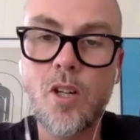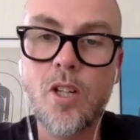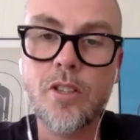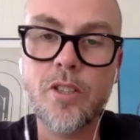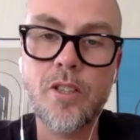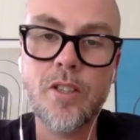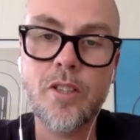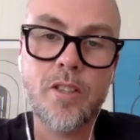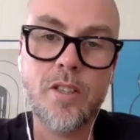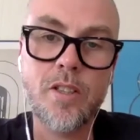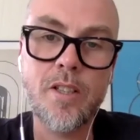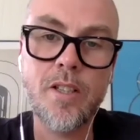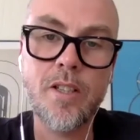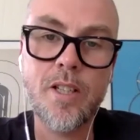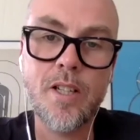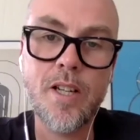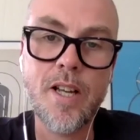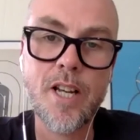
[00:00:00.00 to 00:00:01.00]

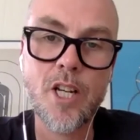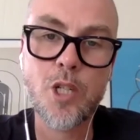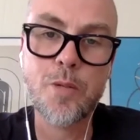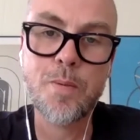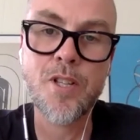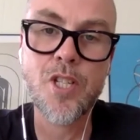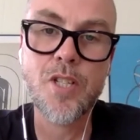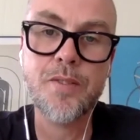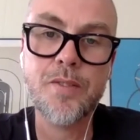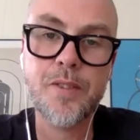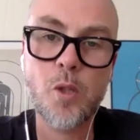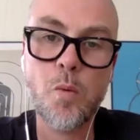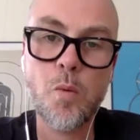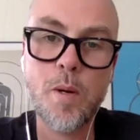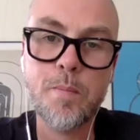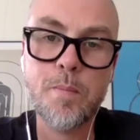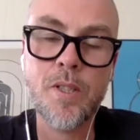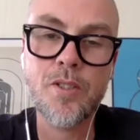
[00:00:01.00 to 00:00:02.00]
other expensive
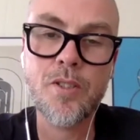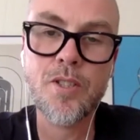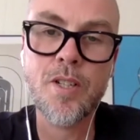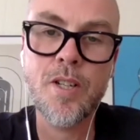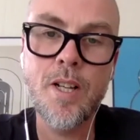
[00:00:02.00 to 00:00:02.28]
equipment,